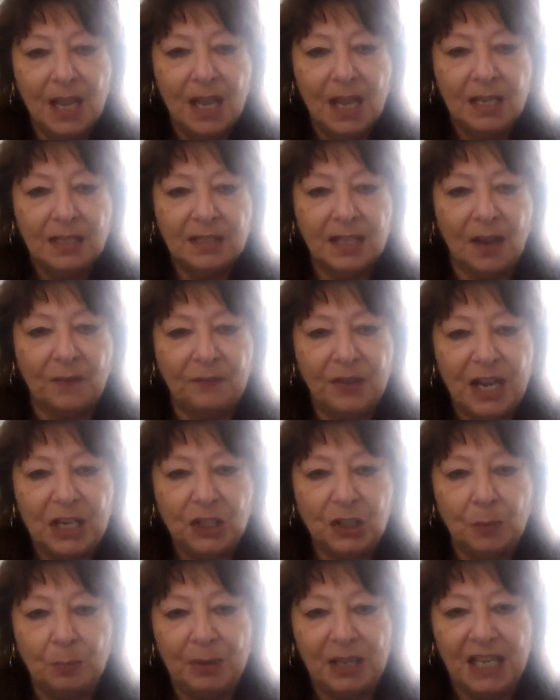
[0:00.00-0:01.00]

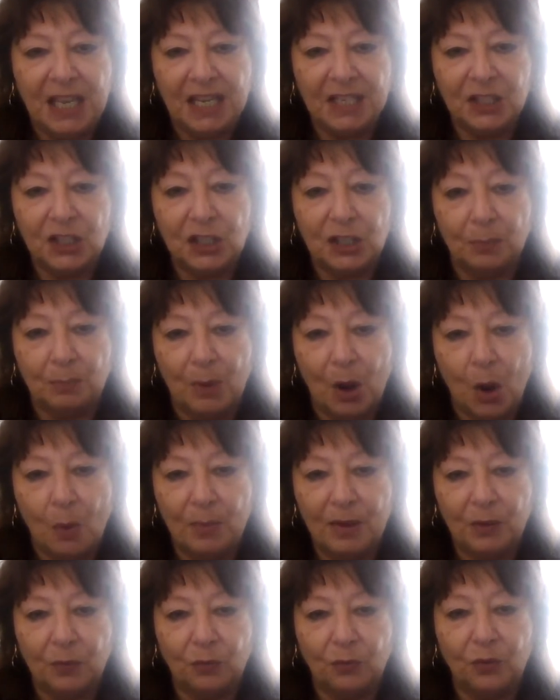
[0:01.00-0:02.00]
Salvation begins the
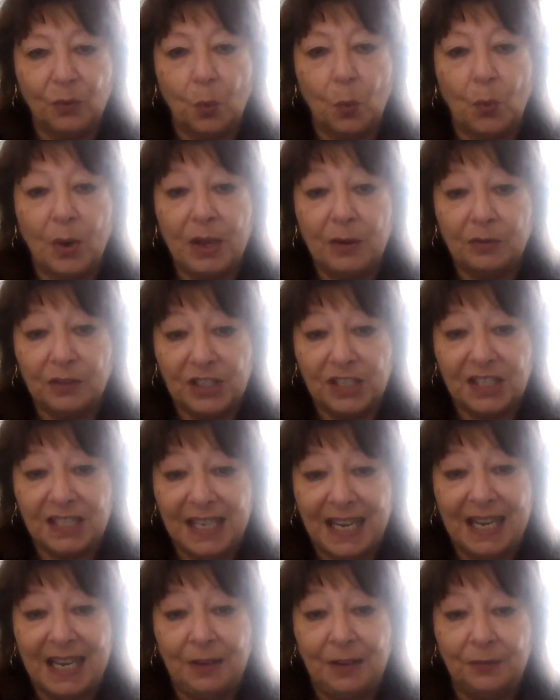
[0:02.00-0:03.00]
moment we
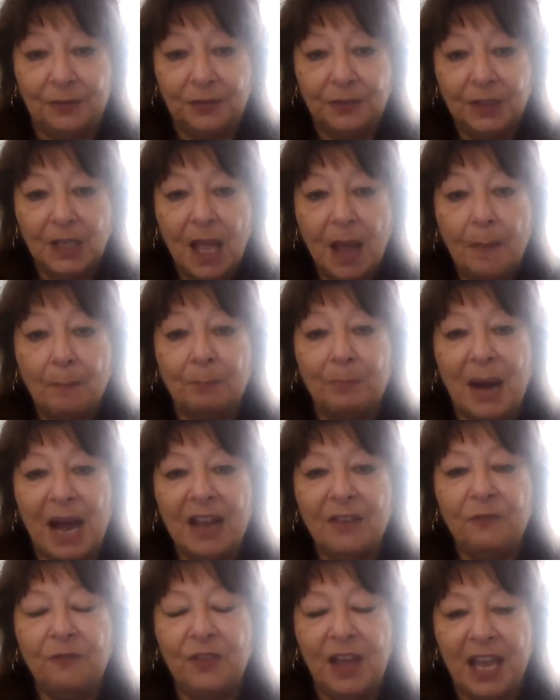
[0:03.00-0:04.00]
receive,
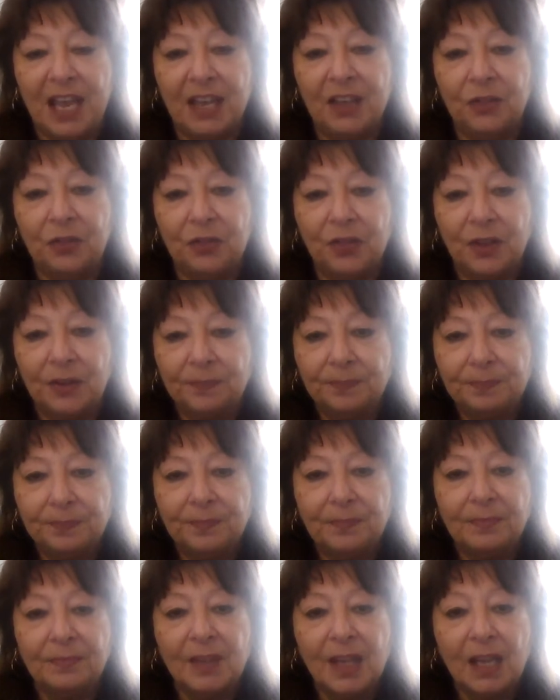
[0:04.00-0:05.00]
by faith,
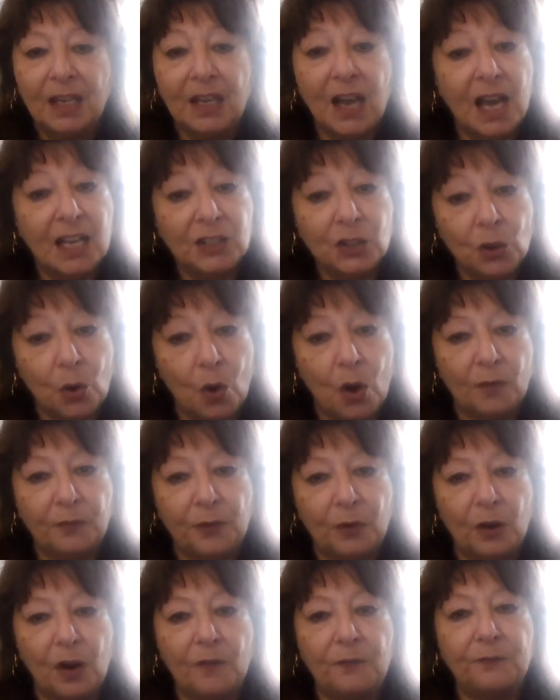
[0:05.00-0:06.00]
God's
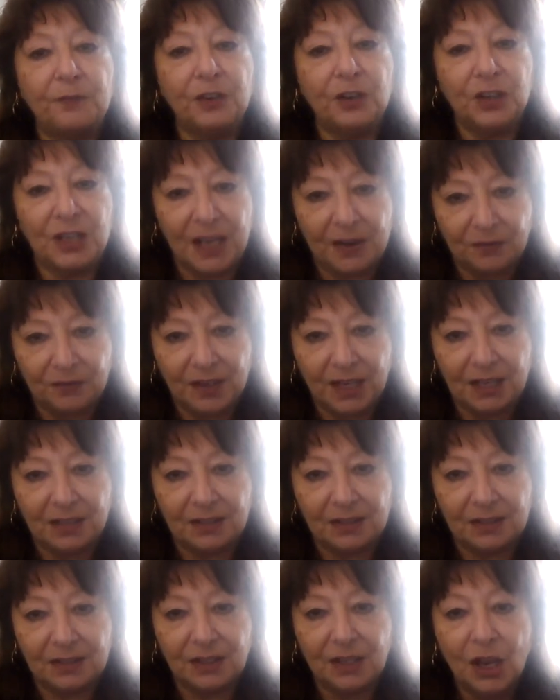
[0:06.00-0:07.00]
offer of
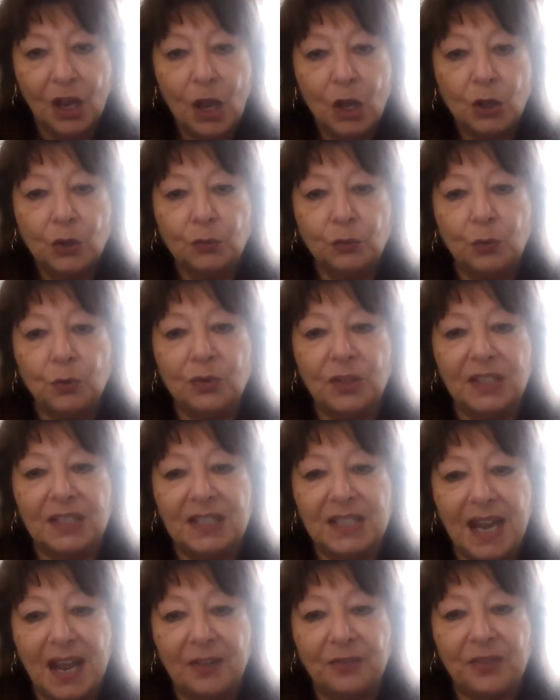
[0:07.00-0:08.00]
forgiveness through the
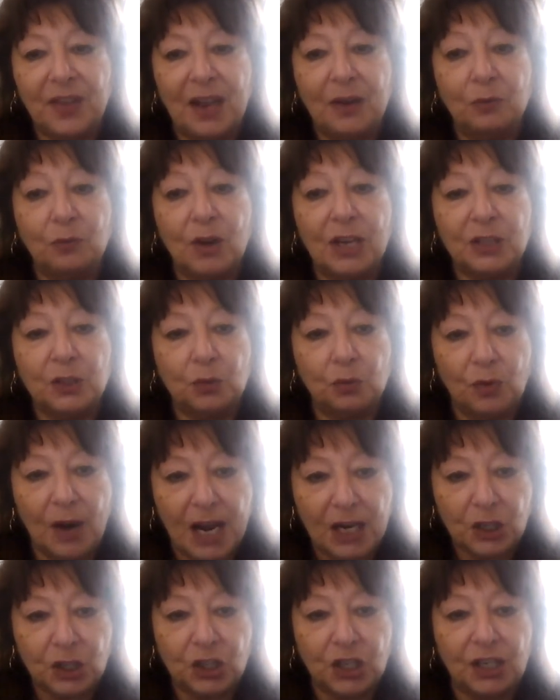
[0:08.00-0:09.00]
death and
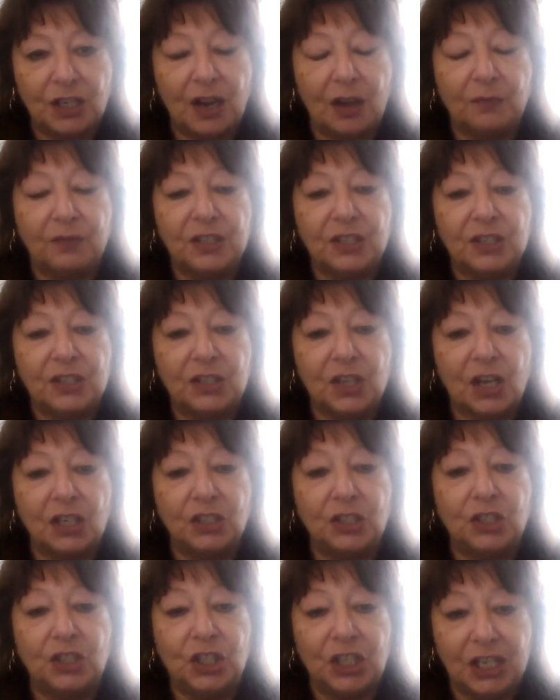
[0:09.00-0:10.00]
resurrection of his
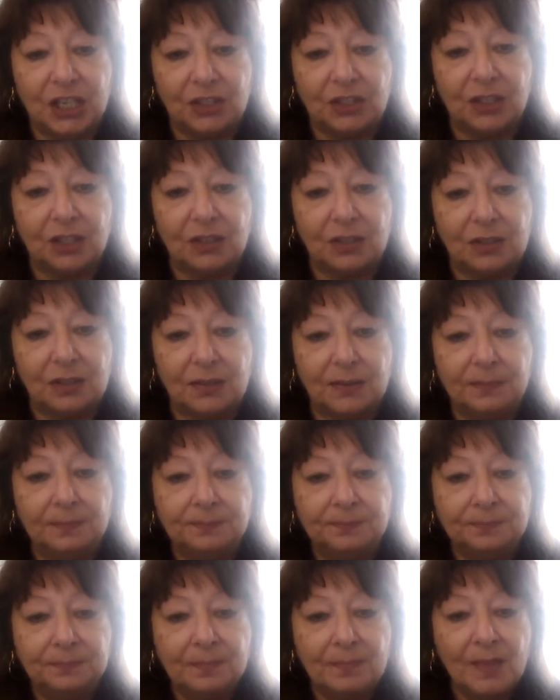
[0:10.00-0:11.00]
son Jesus.
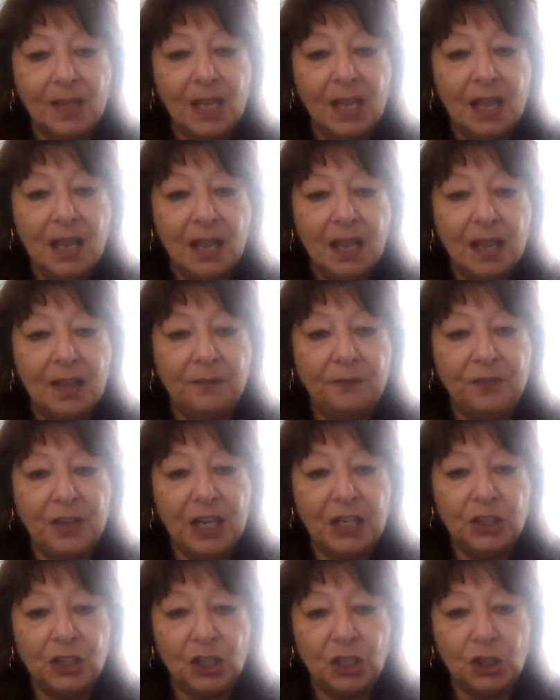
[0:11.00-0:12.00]

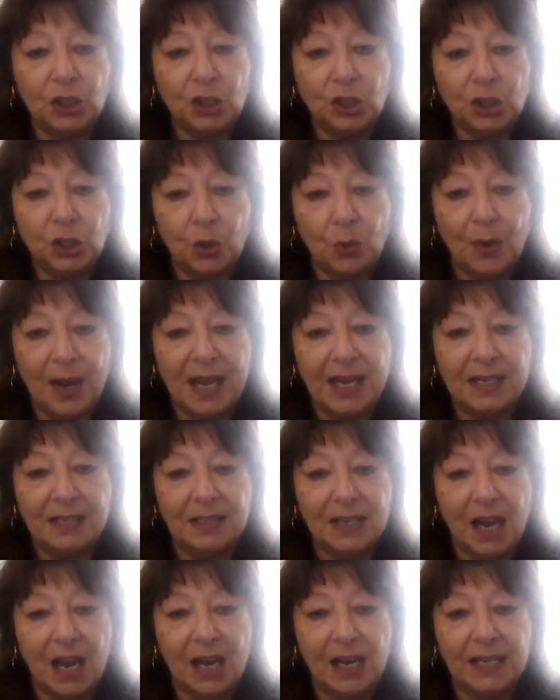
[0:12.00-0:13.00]
Ephesians 2 8
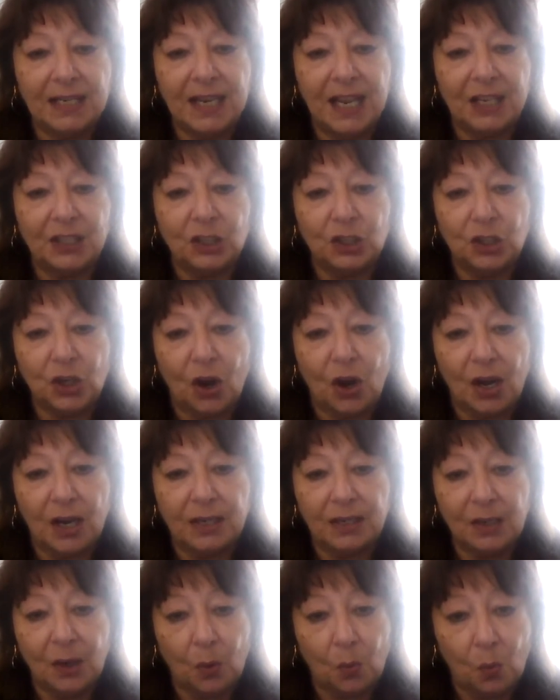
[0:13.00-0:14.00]
9 and
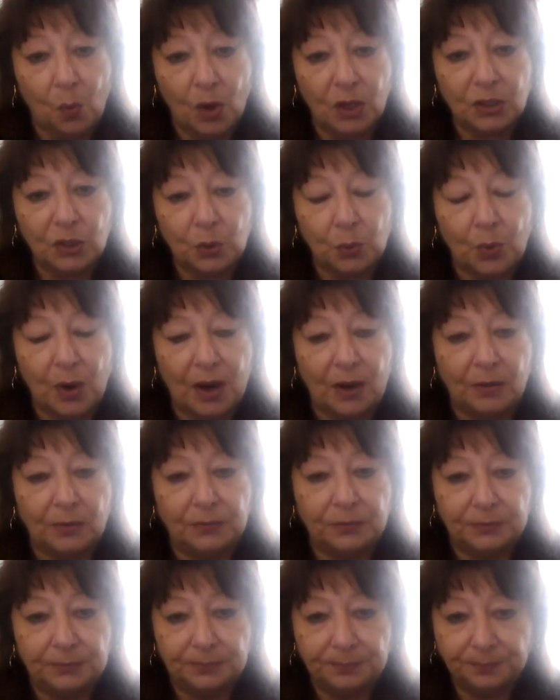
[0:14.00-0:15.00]
John 1
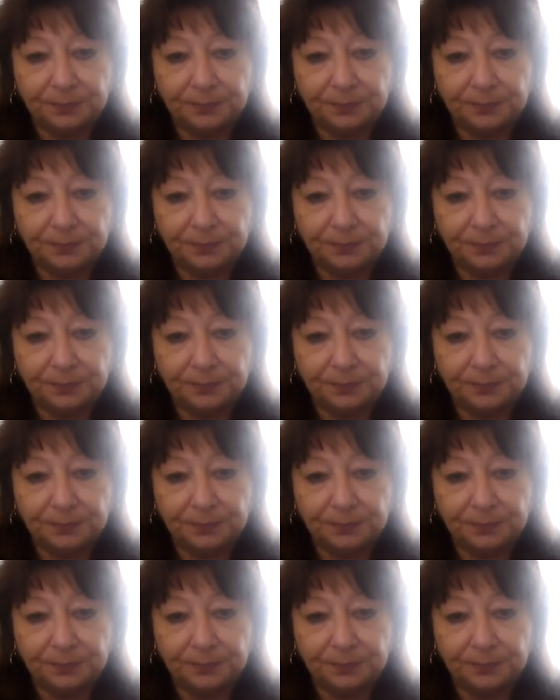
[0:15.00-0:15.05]
12.